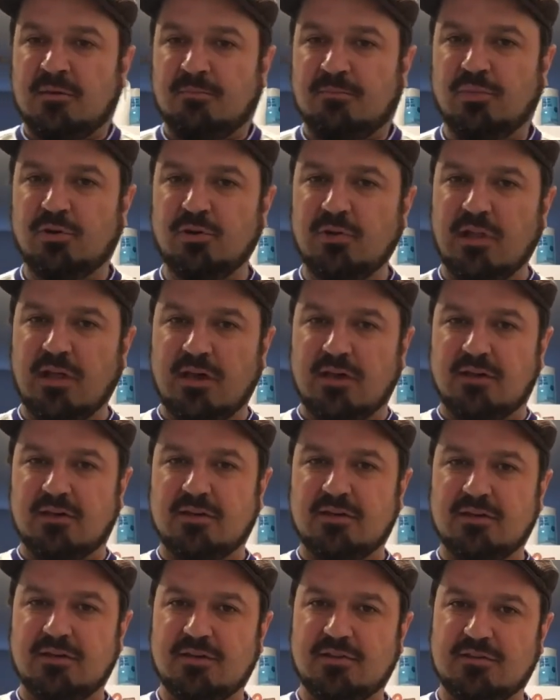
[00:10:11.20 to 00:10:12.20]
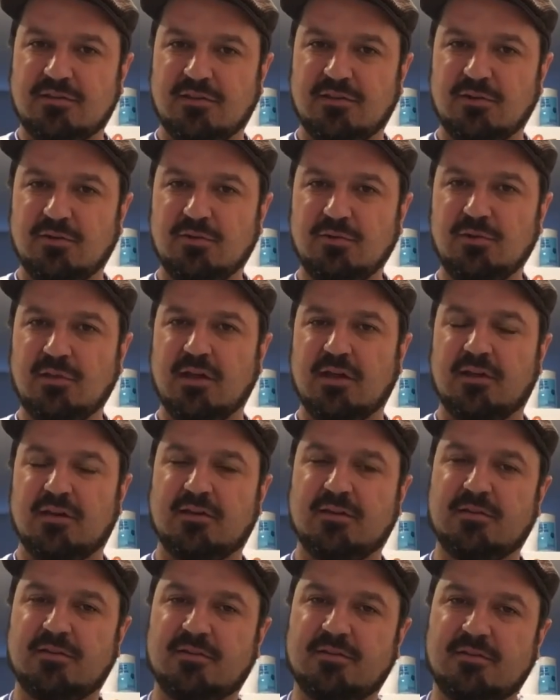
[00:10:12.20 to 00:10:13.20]
Bula to the hula.
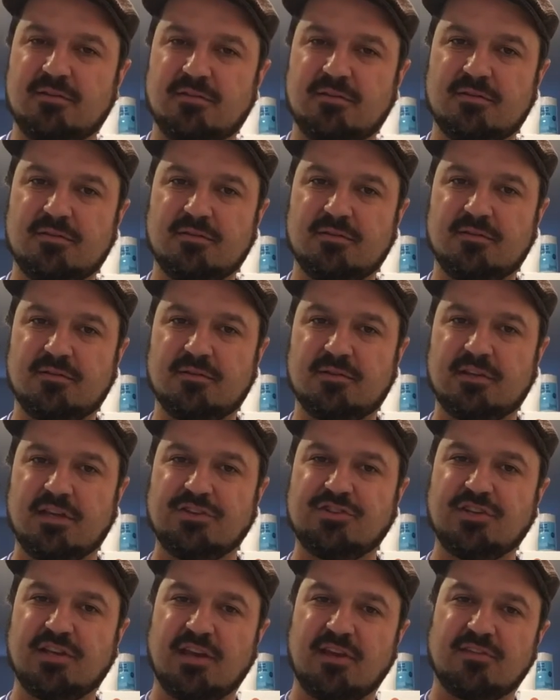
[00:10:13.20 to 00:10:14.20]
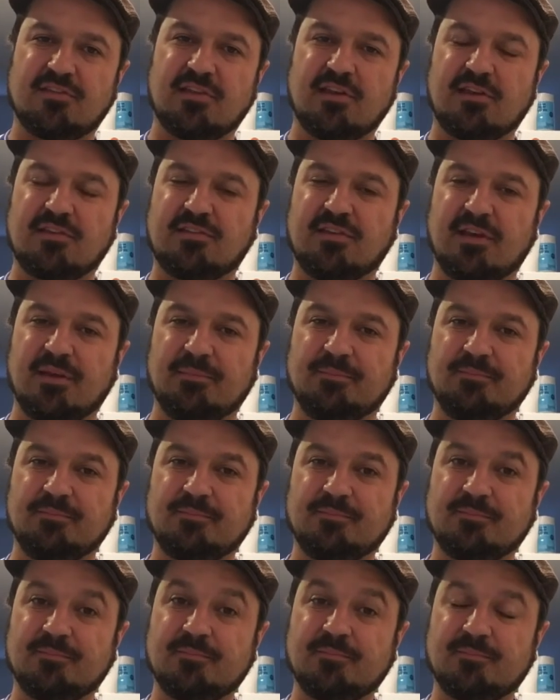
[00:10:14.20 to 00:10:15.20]
Catch you guys next time.
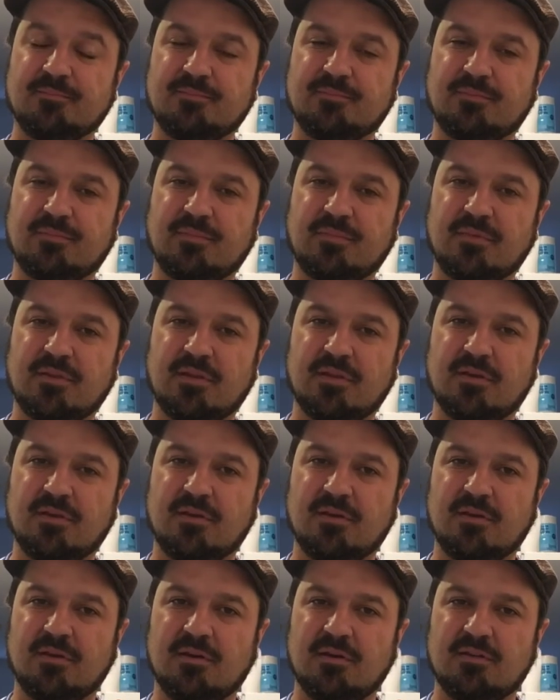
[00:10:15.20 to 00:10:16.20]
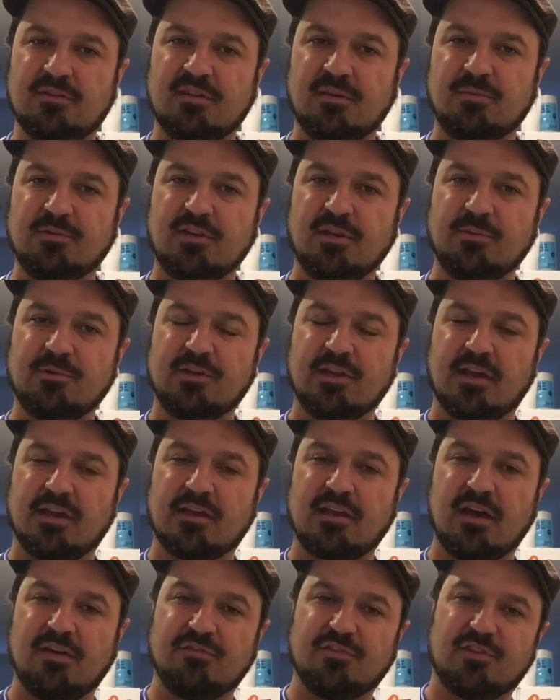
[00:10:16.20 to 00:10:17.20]

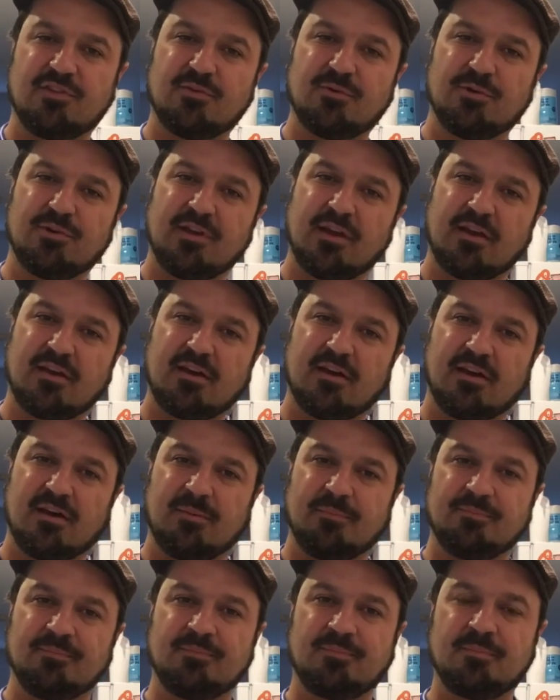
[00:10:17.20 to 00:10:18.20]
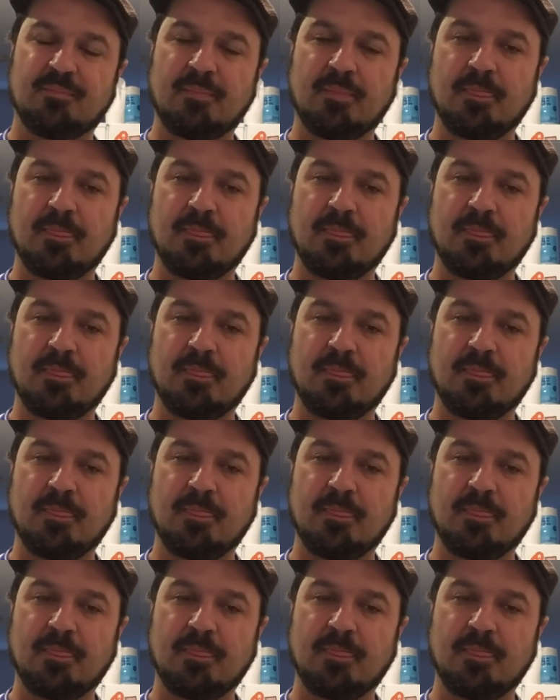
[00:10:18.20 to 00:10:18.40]
www.kavasewer.com.